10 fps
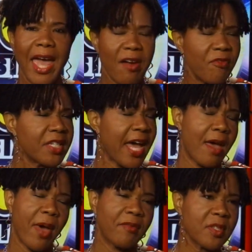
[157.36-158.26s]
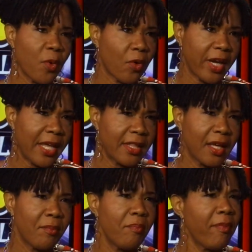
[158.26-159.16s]
every time I've spoken, I
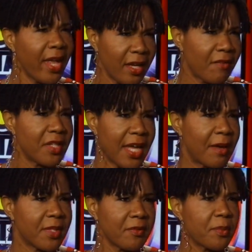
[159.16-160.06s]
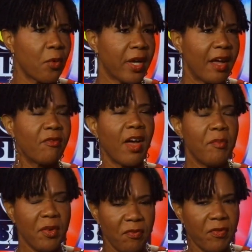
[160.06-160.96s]
think many of the times I've spoken,
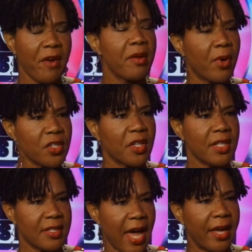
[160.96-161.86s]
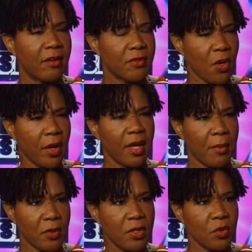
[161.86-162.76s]
I've been very much on the side of talking
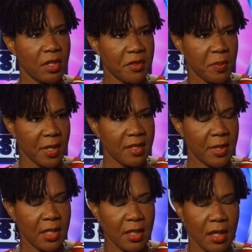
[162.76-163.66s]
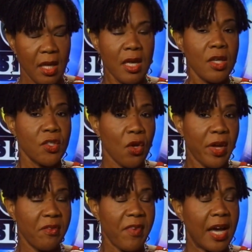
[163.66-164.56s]
about social responsibility. So
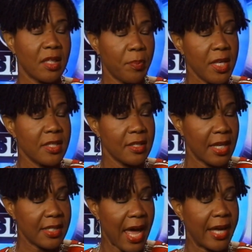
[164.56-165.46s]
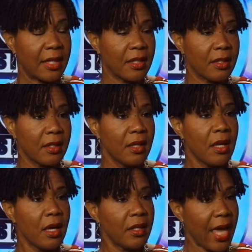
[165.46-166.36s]
in fact, the piece is entitled
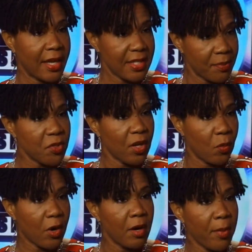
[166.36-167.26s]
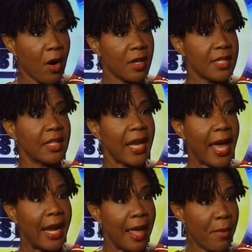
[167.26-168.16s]
The Exceptional World Boss and the
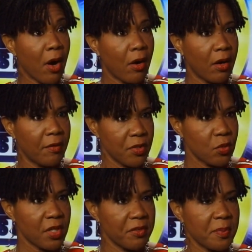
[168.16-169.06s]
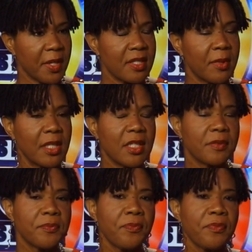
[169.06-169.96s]
Dilemma of Social Responsibility.